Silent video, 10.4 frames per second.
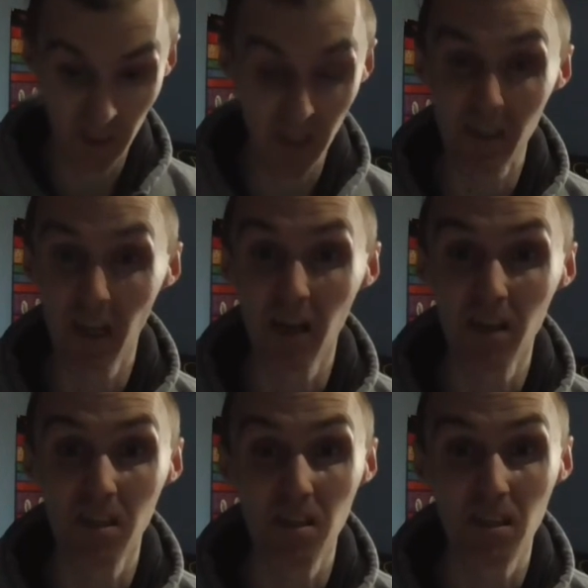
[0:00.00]
dead
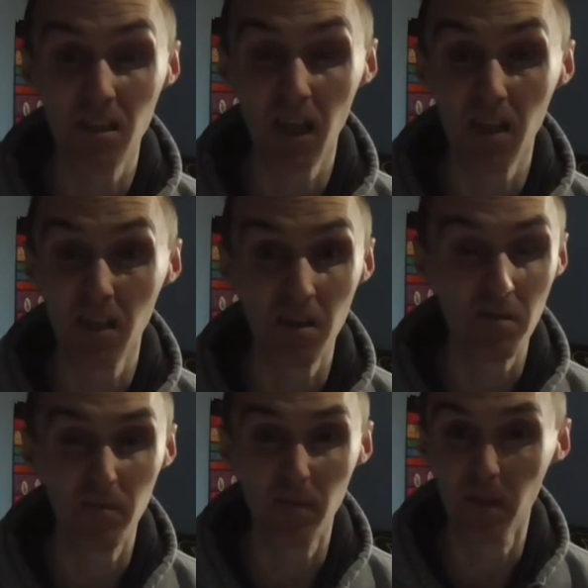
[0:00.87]
carcasses lying at
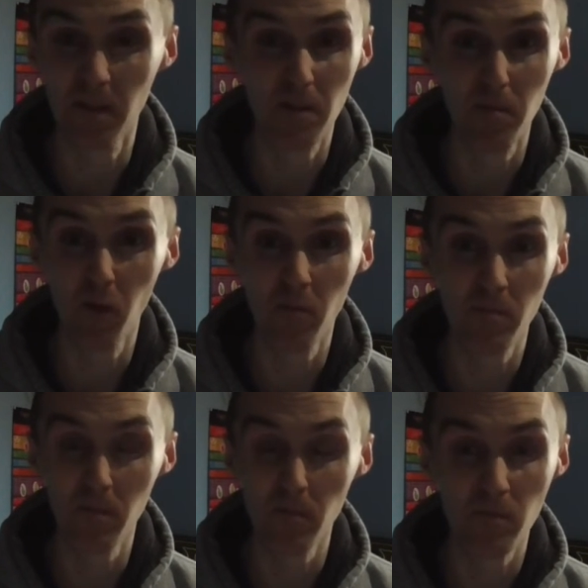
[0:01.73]
the
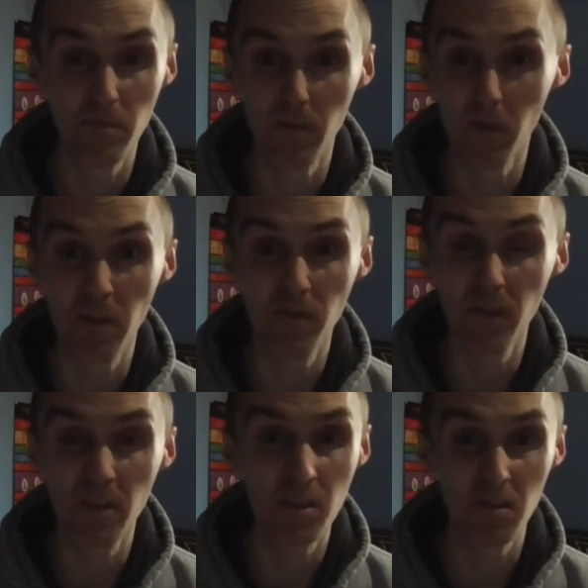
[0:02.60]
bottom, a wee
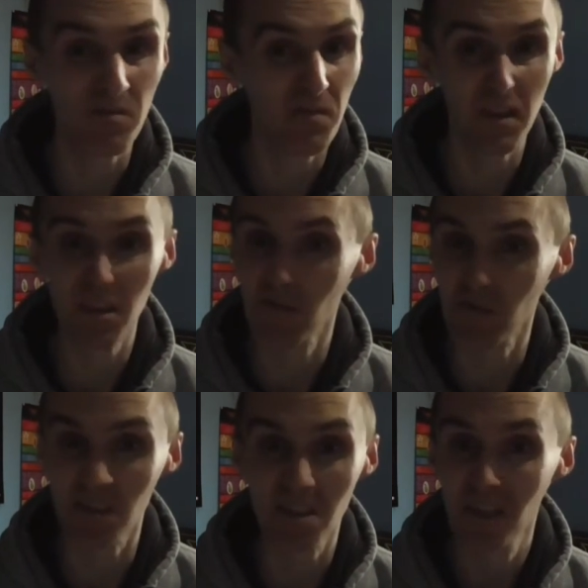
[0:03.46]
fetus and things. It
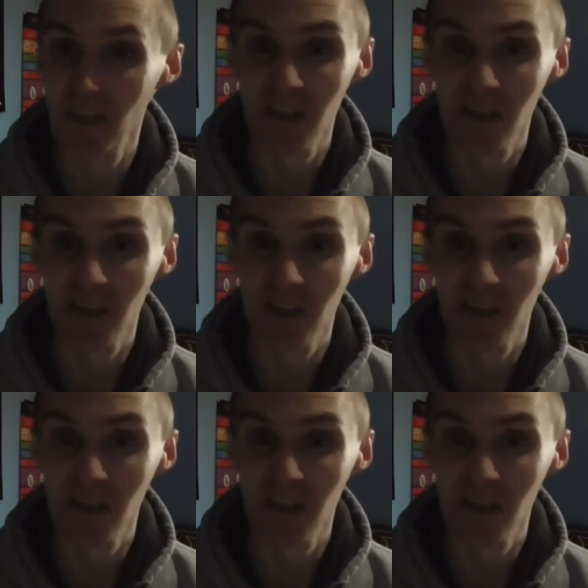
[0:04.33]
was,